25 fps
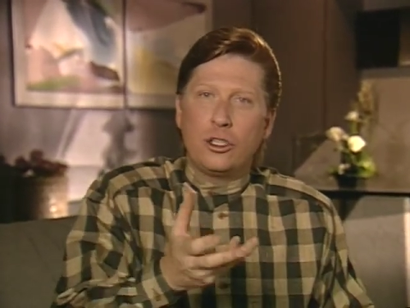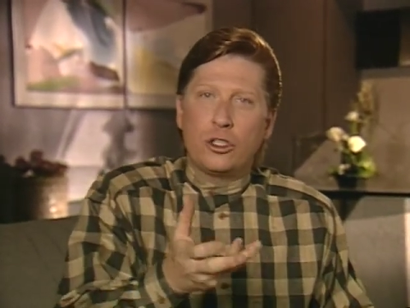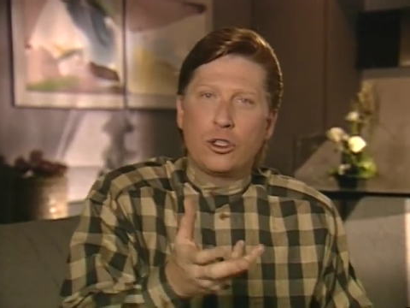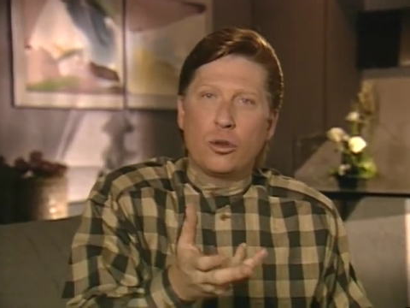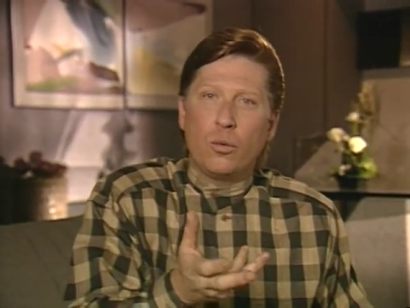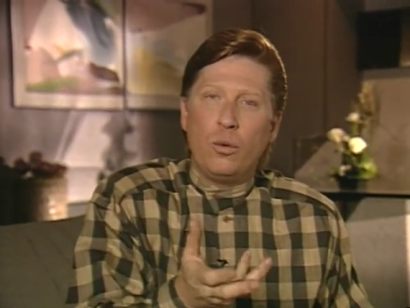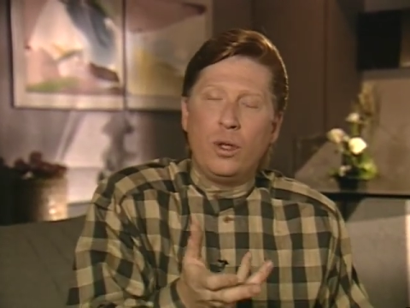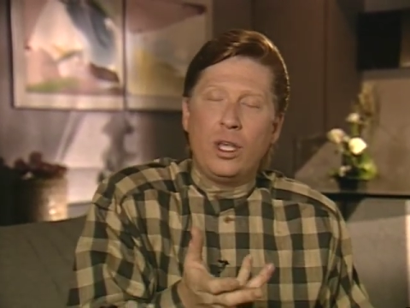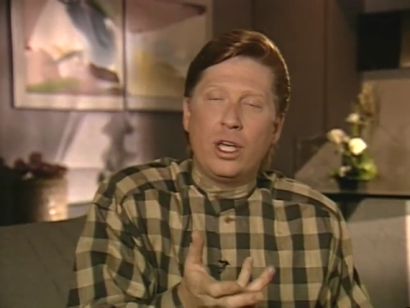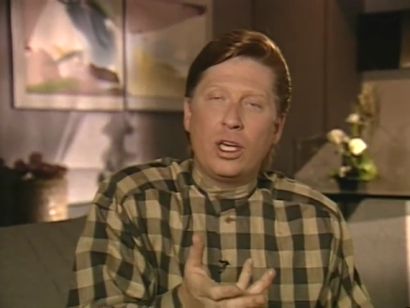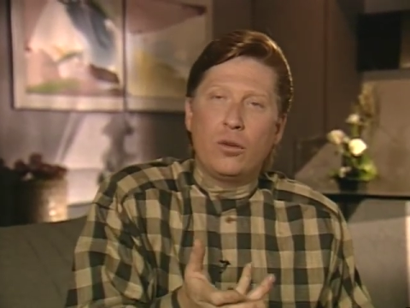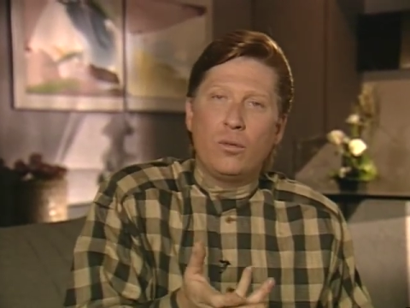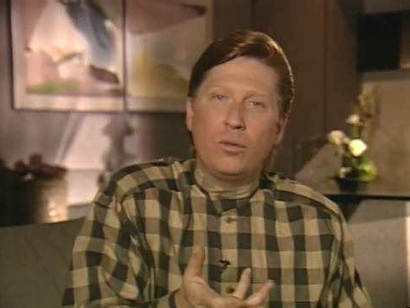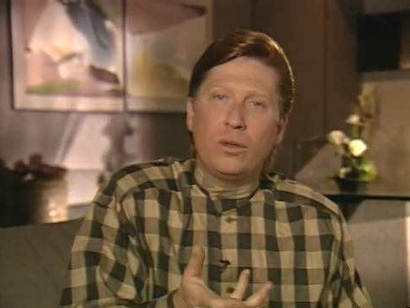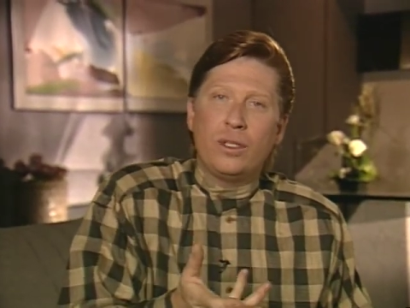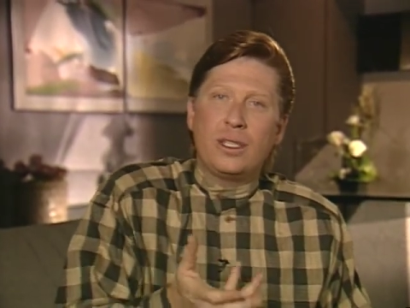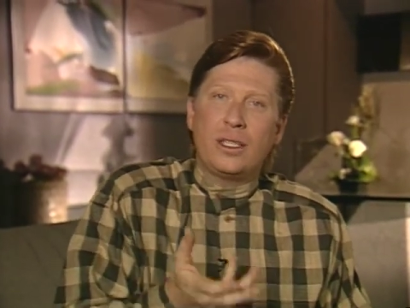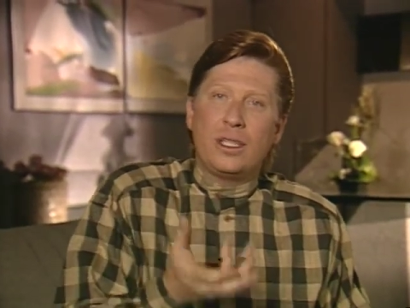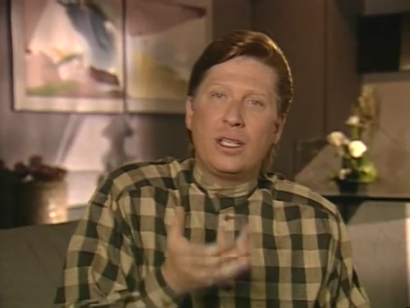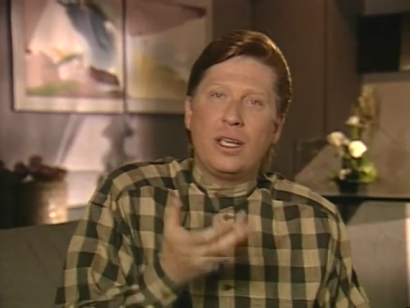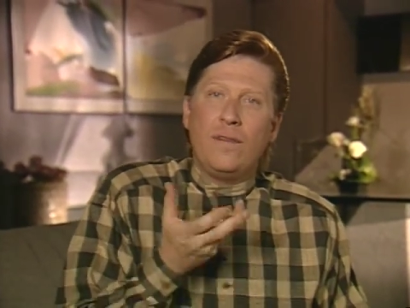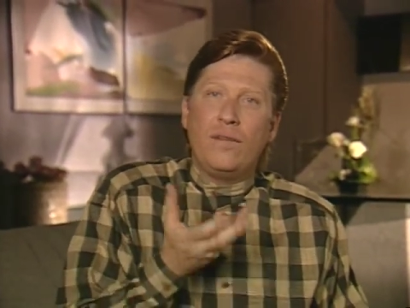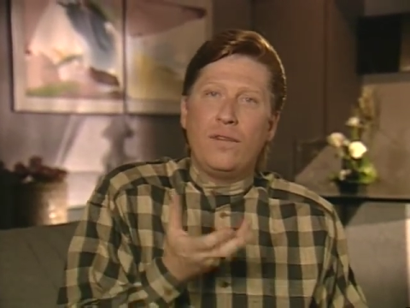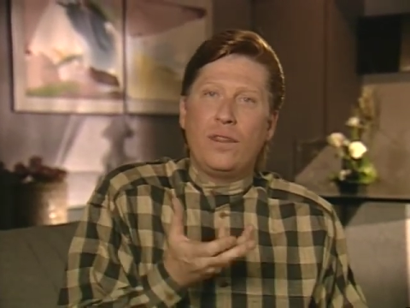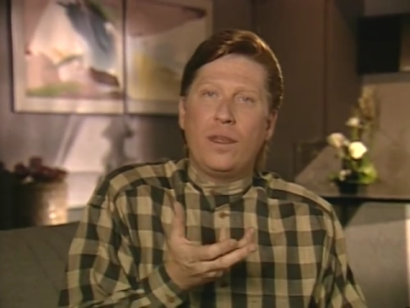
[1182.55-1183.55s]
so we can
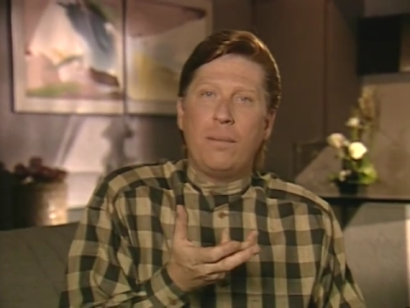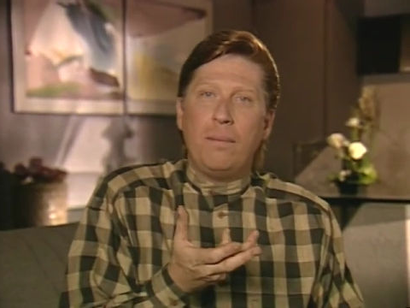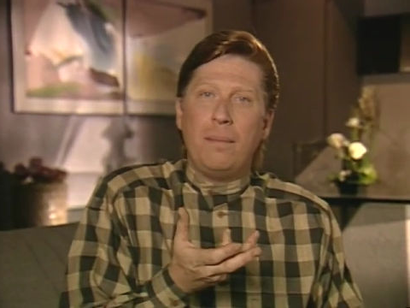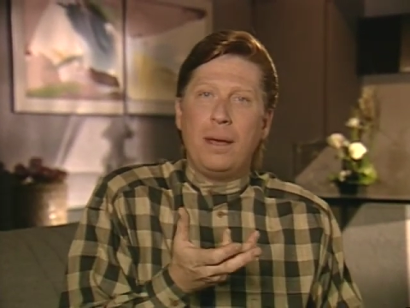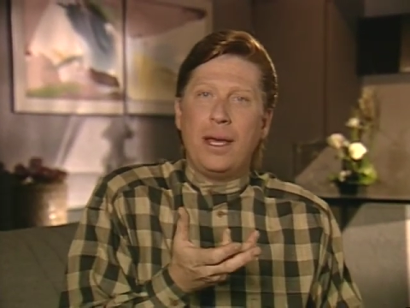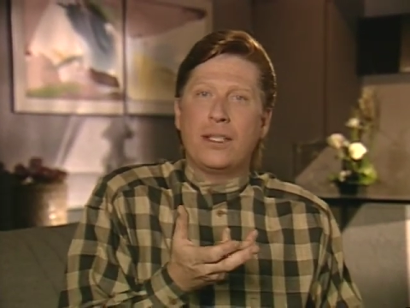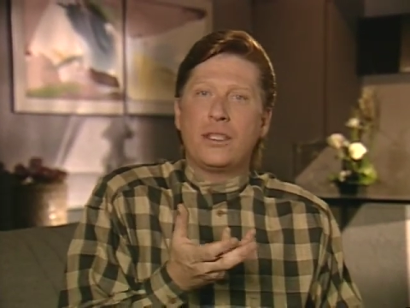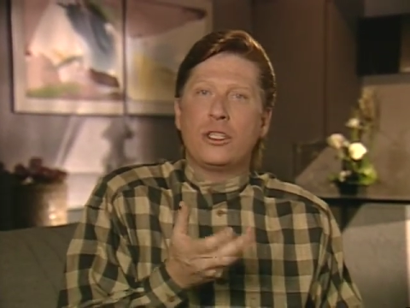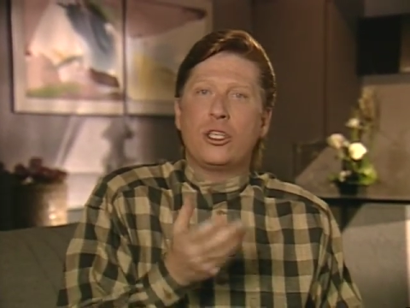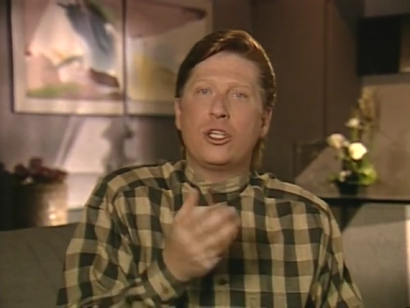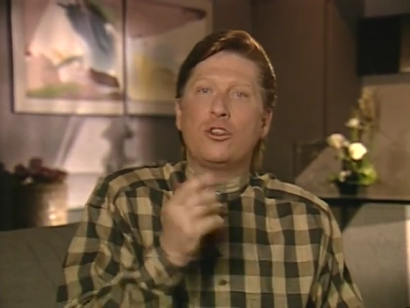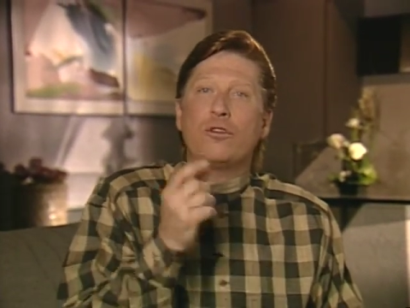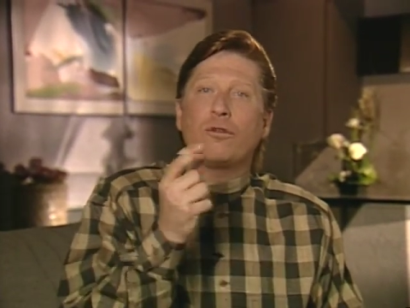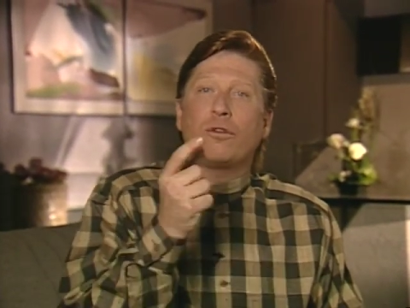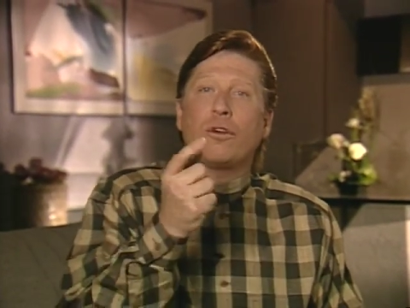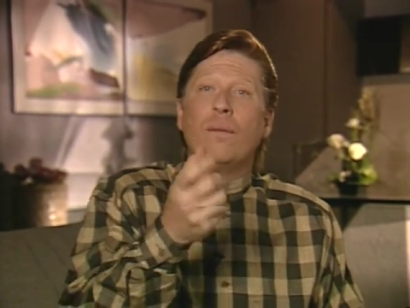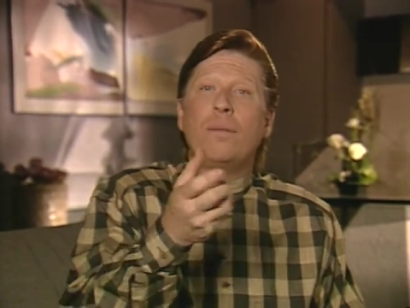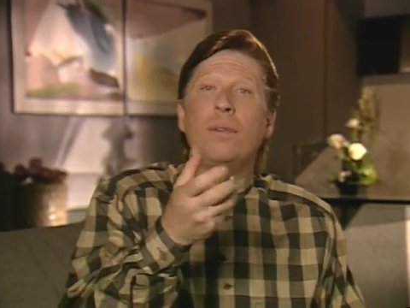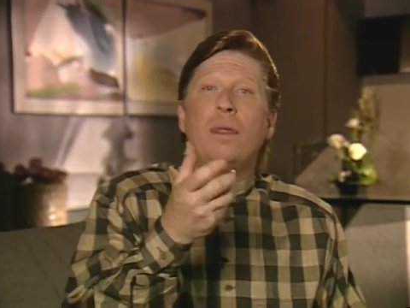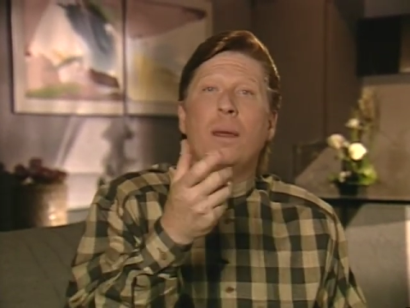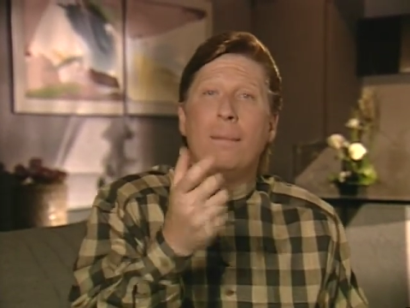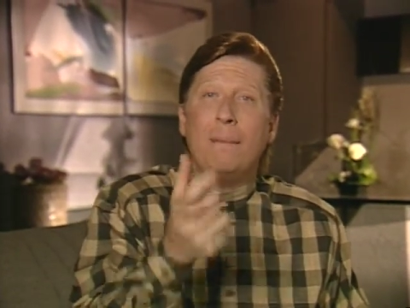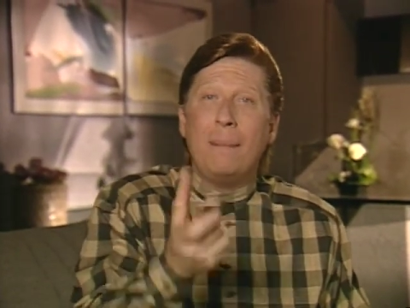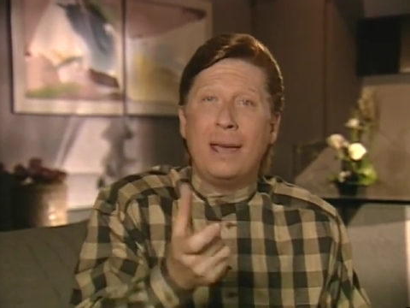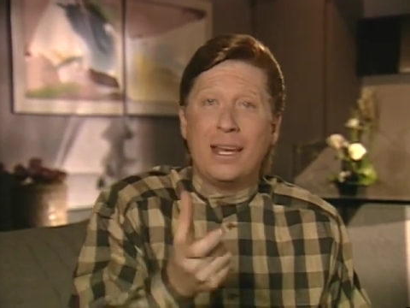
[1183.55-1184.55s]
receive the message
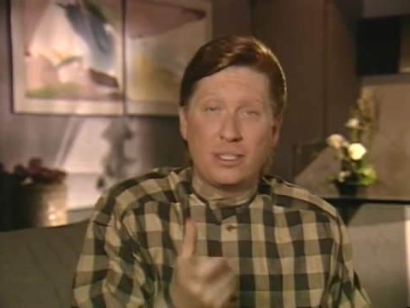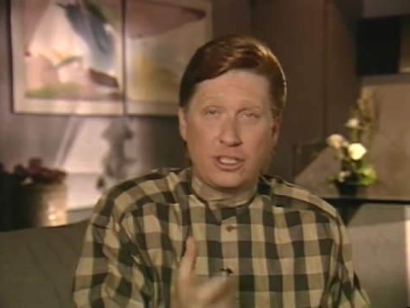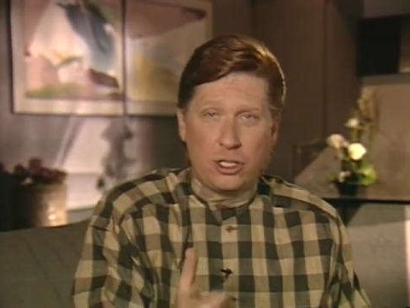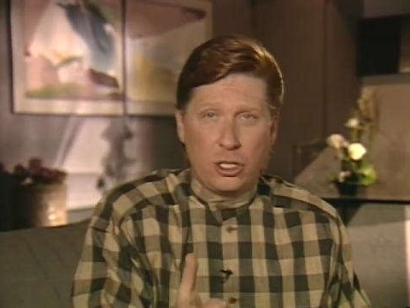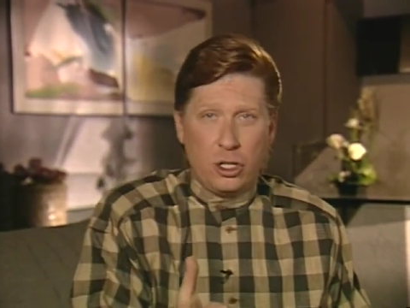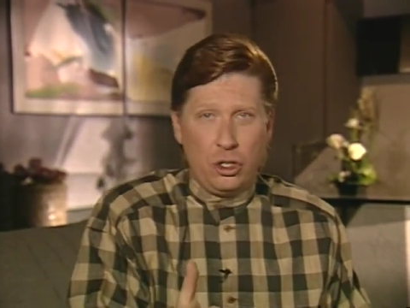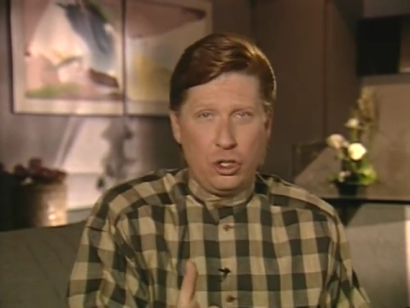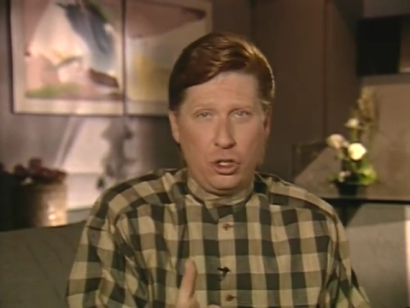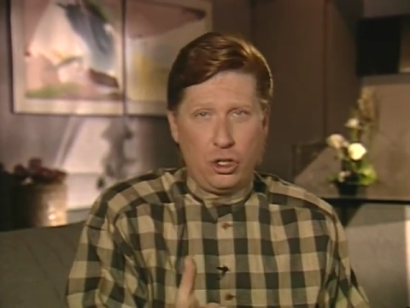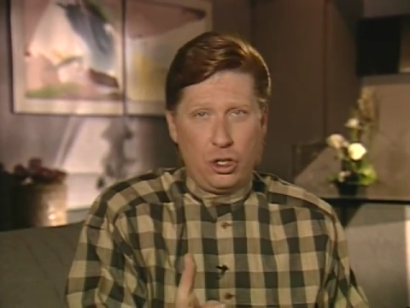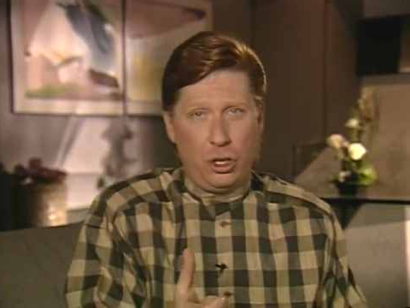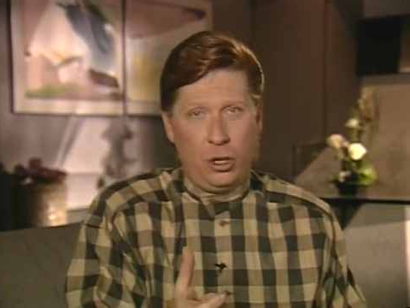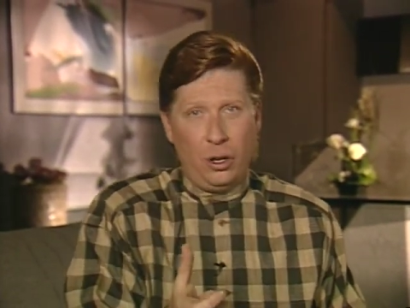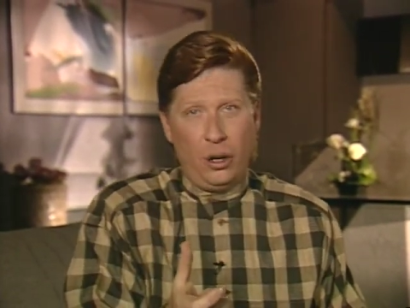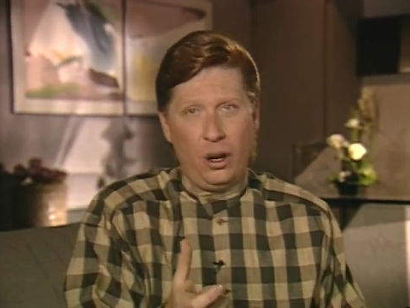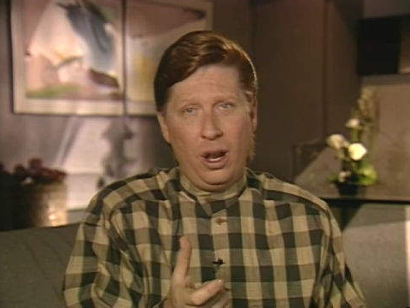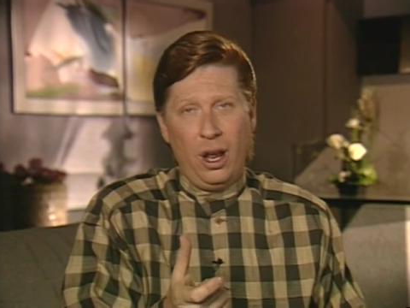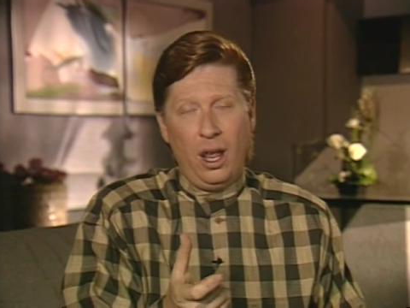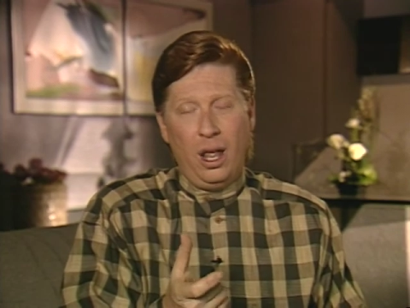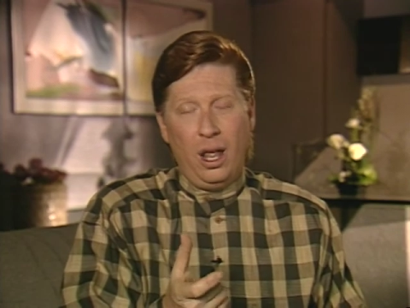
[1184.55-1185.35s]
from the messenger